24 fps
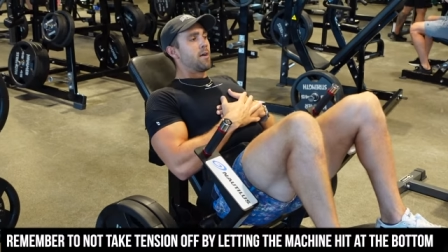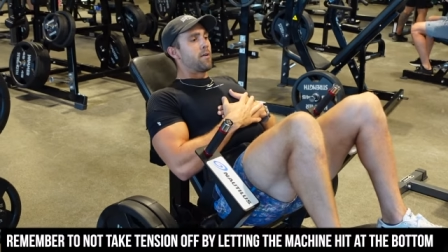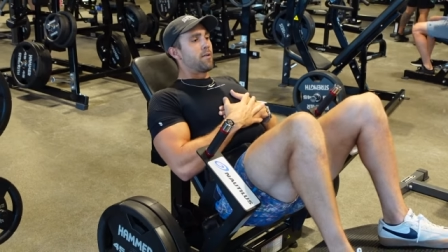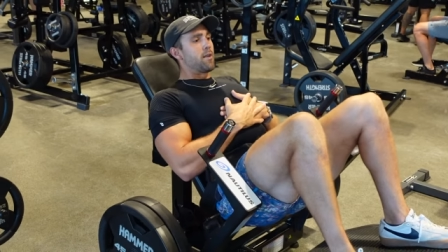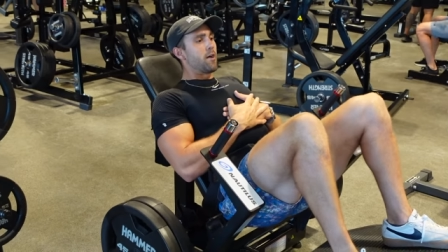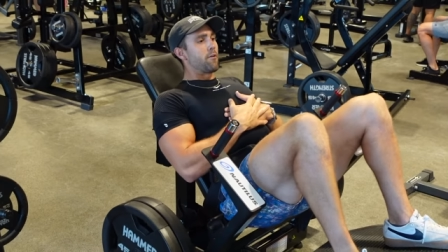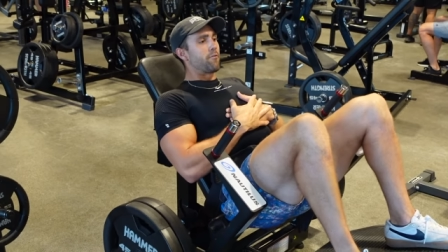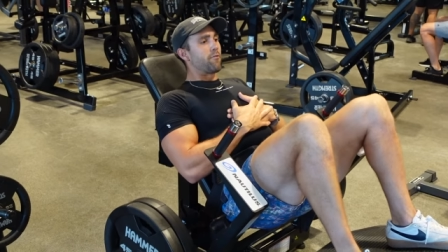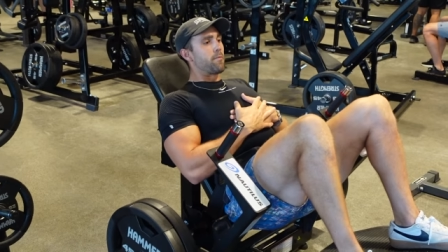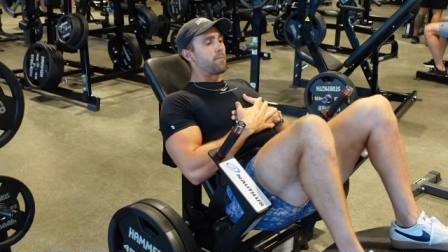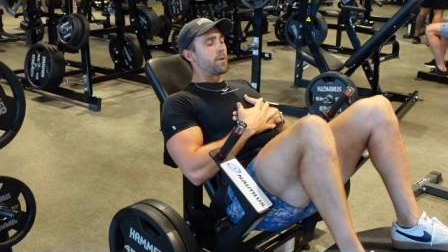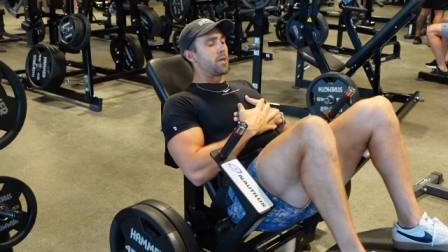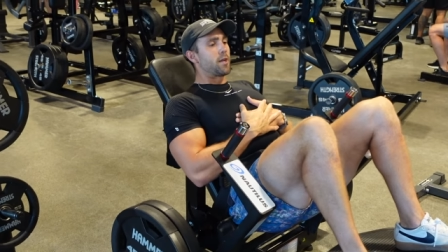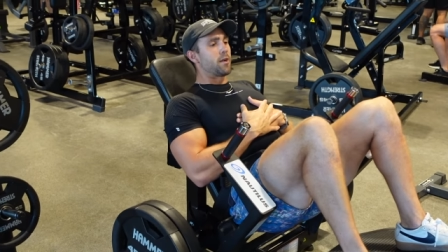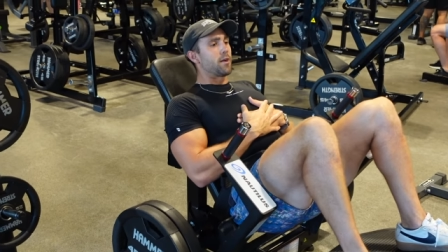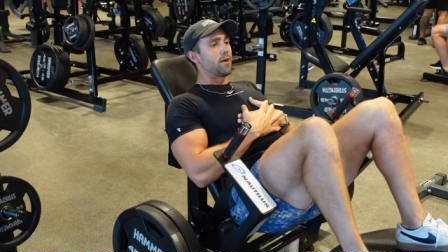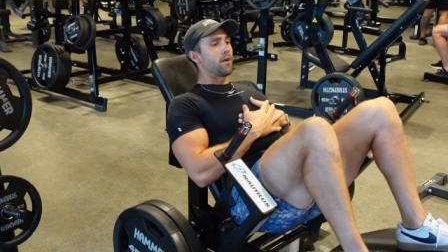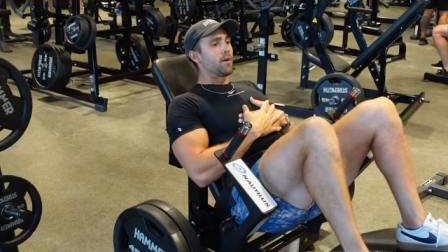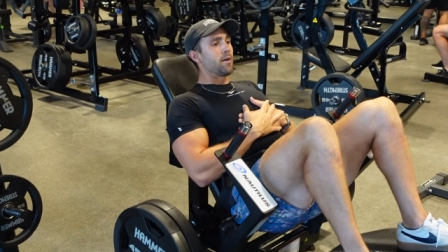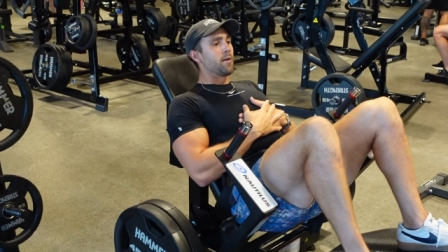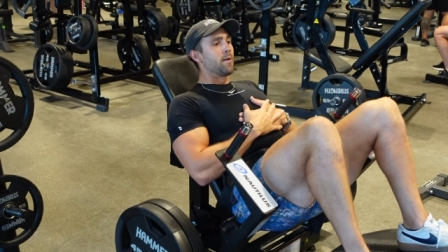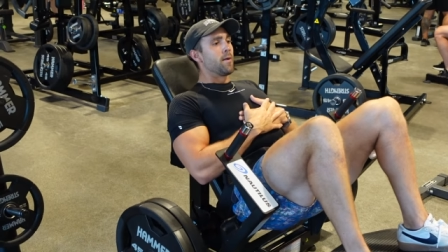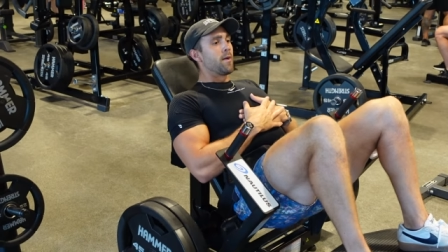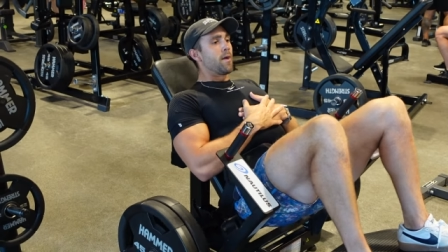Now from here,
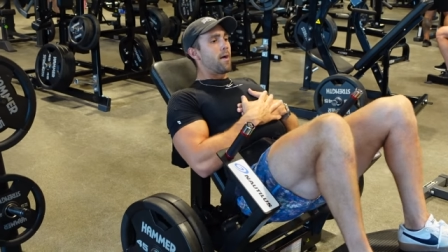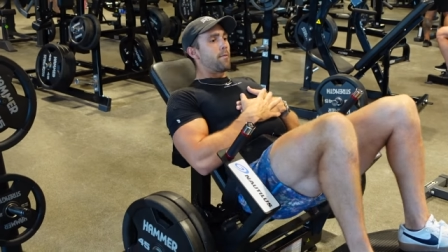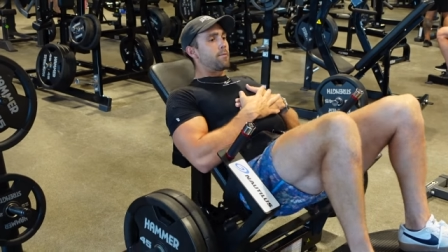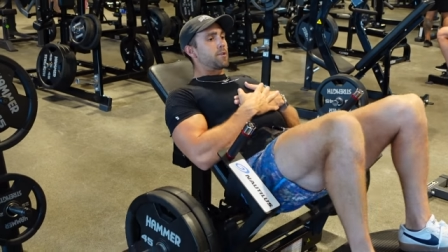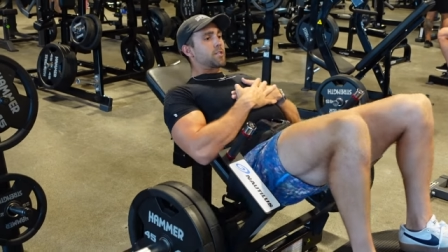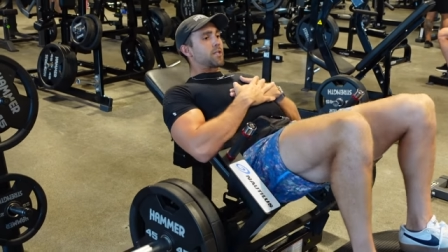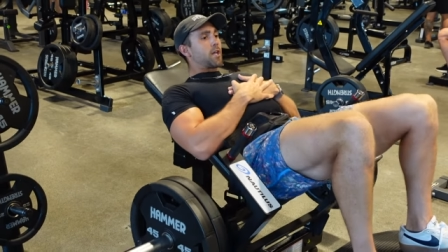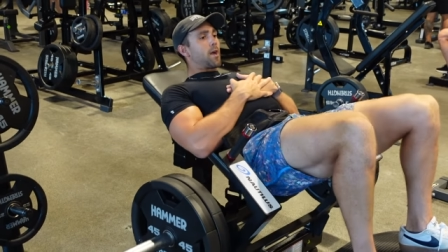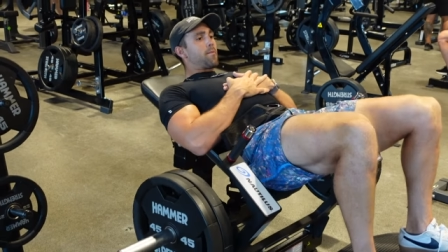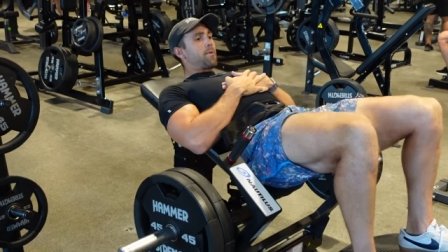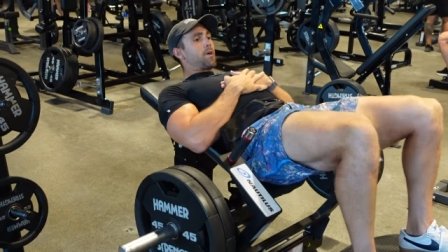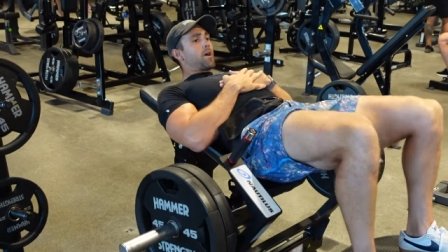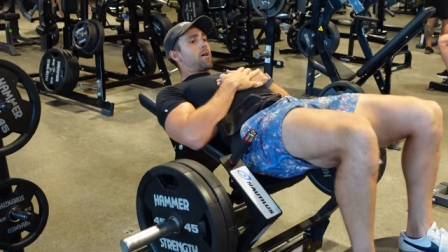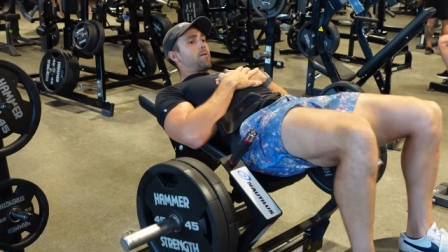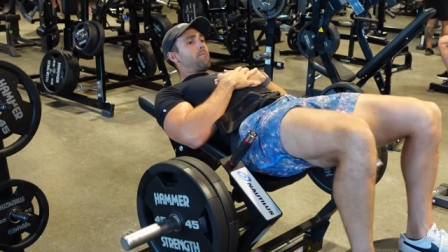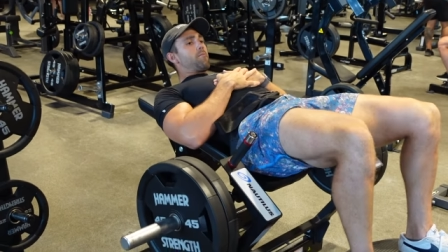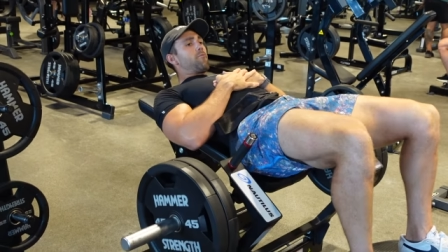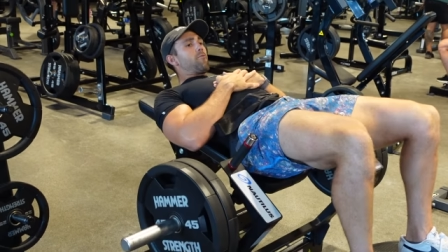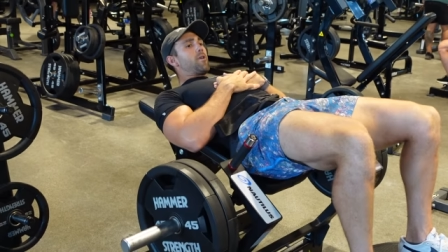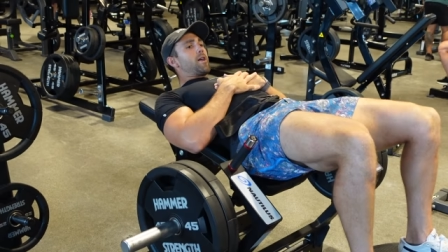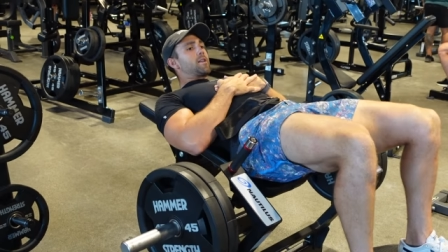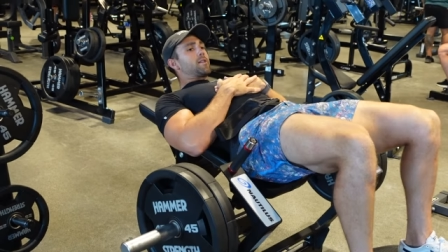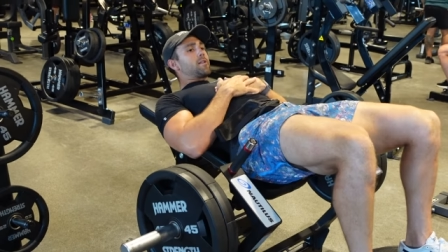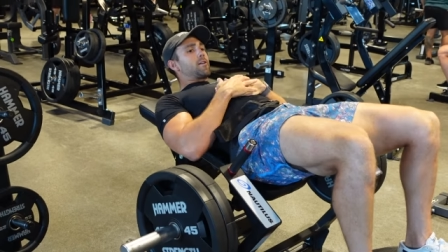I'm just coming up
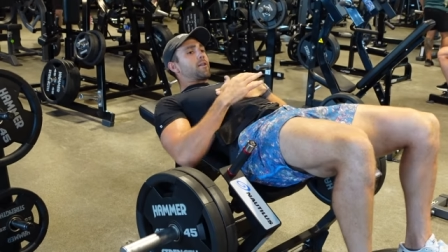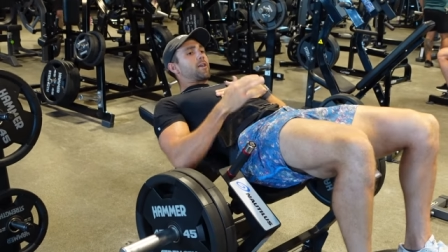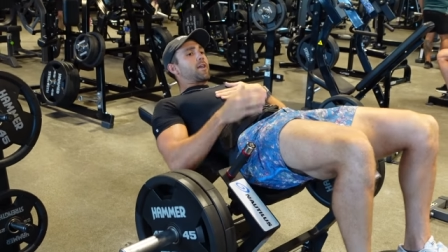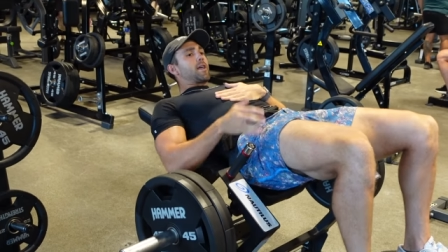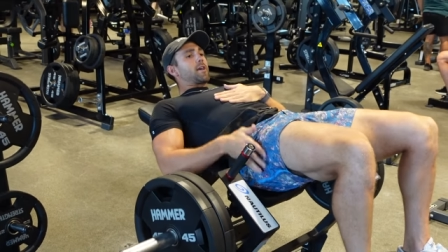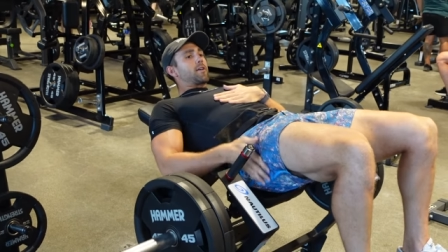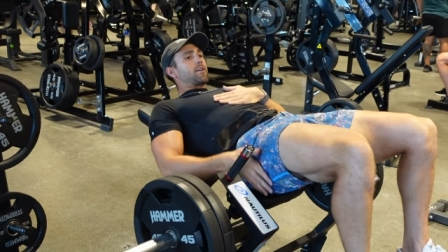right till I get